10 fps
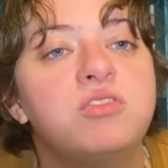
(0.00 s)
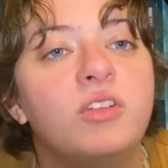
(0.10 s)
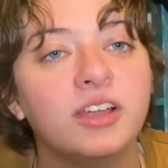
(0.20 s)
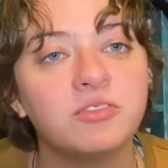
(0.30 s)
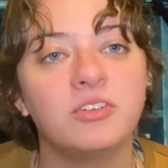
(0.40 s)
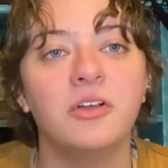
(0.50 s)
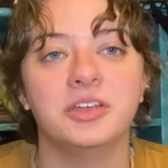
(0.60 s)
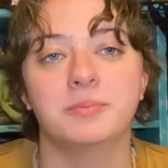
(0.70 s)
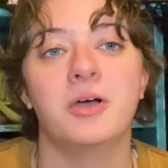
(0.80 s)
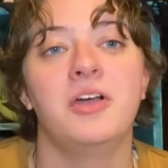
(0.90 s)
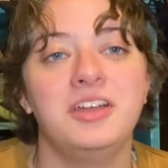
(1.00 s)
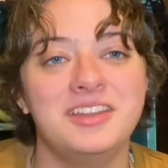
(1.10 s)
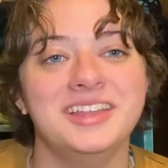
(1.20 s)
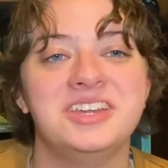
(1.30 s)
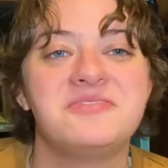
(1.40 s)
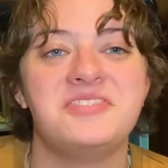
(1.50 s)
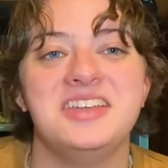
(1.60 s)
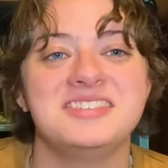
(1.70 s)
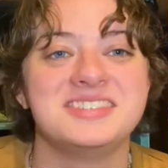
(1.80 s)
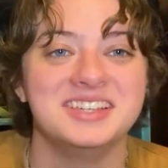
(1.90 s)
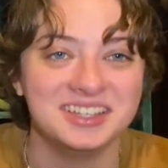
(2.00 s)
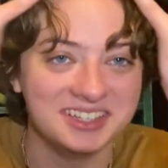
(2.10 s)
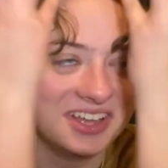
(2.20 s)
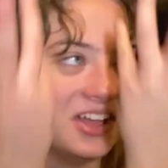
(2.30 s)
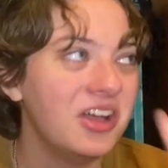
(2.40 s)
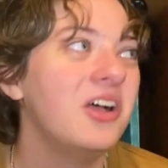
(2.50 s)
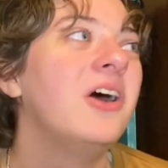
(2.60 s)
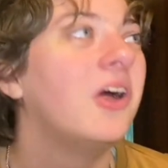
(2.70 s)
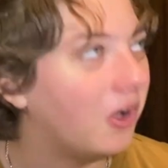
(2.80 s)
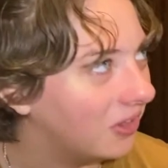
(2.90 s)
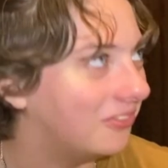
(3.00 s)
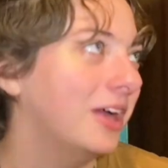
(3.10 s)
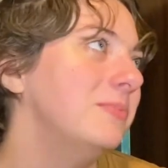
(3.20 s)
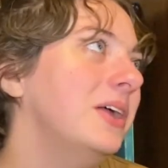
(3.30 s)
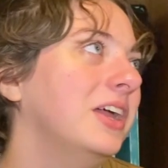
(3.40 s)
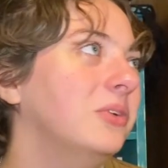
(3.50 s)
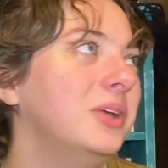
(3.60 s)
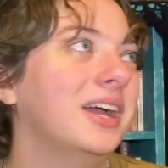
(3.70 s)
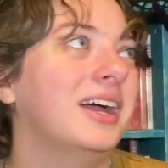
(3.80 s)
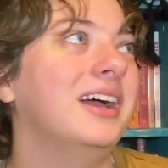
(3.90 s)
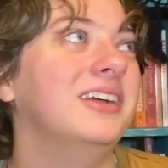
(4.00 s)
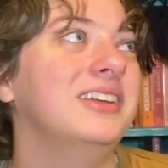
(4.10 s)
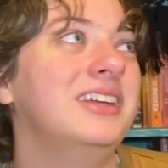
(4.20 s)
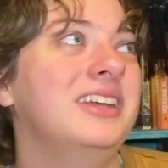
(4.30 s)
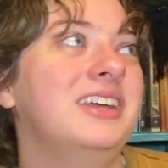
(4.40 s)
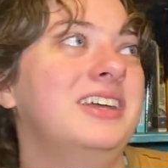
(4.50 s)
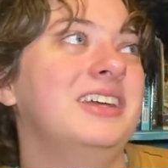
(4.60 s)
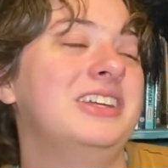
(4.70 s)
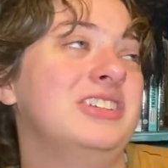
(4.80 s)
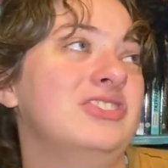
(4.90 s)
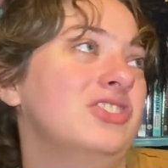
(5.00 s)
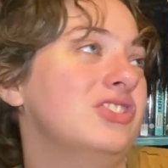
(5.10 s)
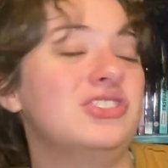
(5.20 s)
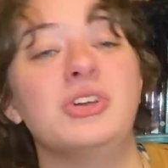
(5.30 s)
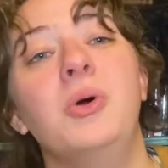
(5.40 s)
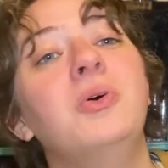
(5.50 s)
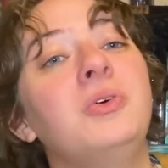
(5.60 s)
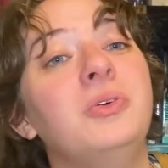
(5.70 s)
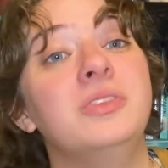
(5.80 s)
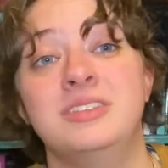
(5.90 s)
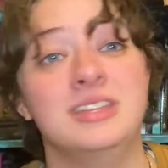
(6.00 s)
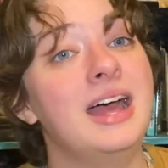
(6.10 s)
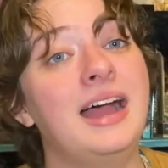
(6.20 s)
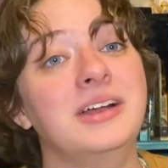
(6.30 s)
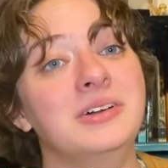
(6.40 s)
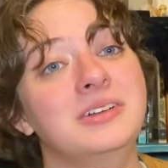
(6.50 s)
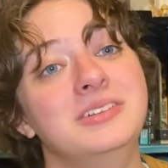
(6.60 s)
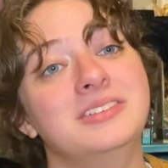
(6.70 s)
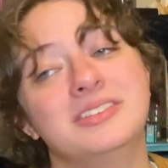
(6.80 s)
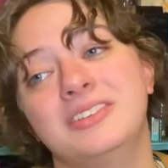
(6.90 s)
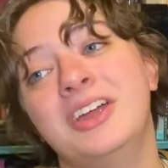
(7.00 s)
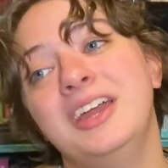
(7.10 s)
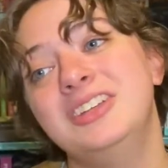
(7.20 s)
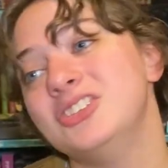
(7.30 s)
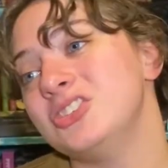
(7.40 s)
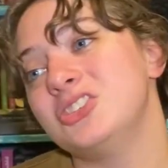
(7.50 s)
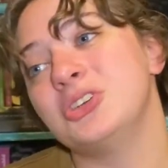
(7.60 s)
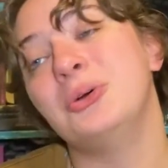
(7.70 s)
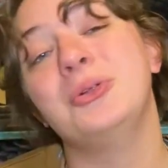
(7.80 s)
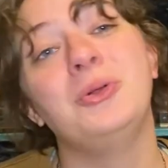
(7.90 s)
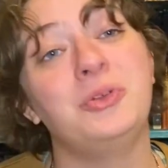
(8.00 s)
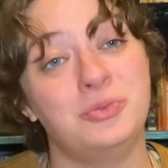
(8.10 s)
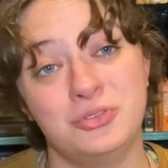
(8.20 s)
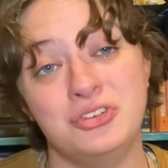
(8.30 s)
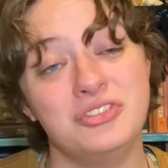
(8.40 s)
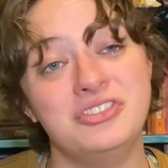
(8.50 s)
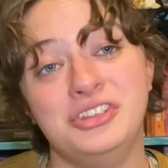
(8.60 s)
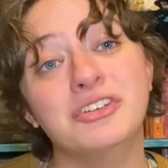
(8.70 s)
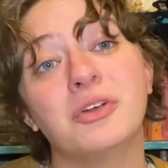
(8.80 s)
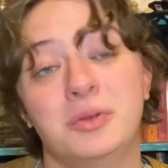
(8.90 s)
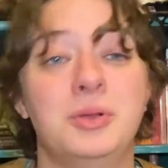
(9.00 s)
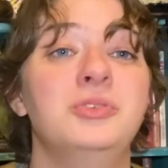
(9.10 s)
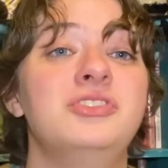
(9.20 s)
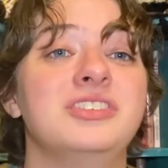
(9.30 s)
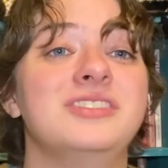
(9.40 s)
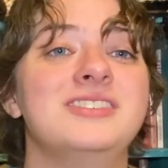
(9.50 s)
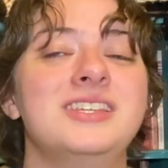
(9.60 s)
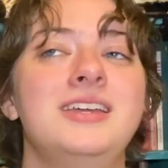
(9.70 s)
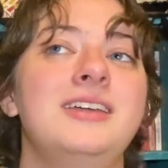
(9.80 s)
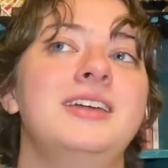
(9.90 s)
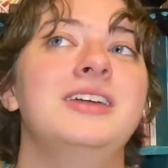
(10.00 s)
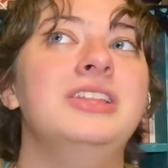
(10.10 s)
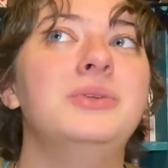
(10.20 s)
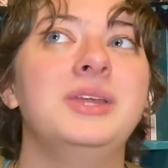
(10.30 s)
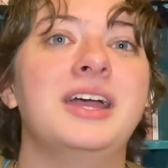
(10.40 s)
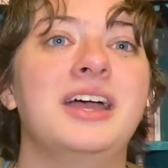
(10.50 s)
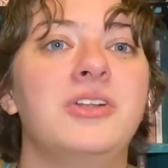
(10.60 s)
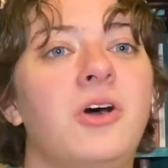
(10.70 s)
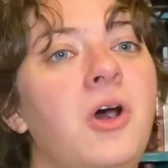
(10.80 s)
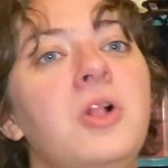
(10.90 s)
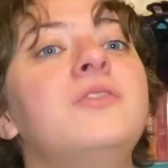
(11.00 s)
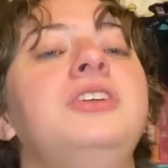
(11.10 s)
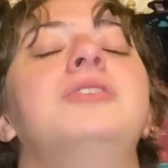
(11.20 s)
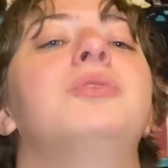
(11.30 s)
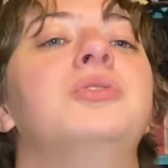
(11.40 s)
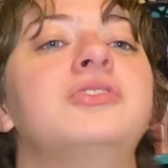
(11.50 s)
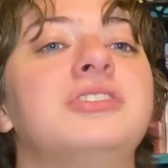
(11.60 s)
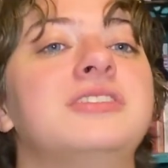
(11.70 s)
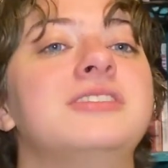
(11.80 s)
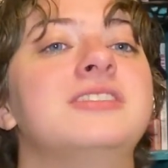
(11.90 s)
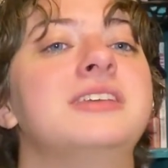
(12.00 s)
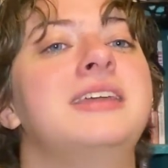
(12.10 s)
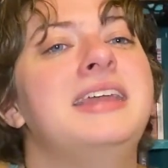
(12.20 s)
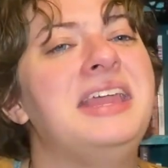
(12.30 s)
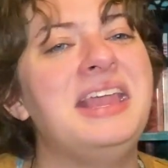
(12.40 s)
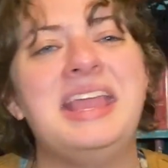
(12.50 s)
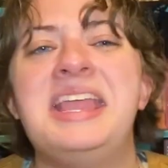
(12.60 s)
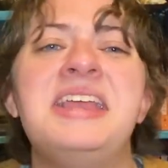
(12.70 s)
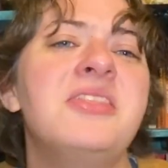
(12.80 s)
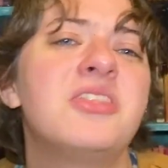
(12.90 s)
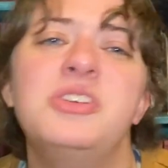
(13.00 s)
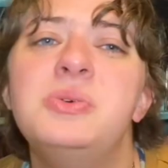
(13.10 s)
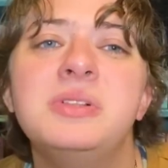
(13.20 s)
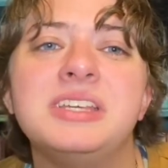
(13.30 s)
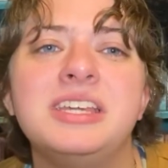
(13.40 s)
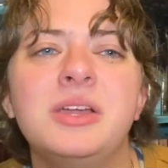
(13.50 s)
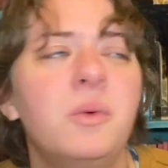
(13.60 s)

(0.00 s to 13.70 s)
like falling apart, like facing all of that pain, we had just total denial, right? Just total zero emotions. And then we had all of the emotions in Thule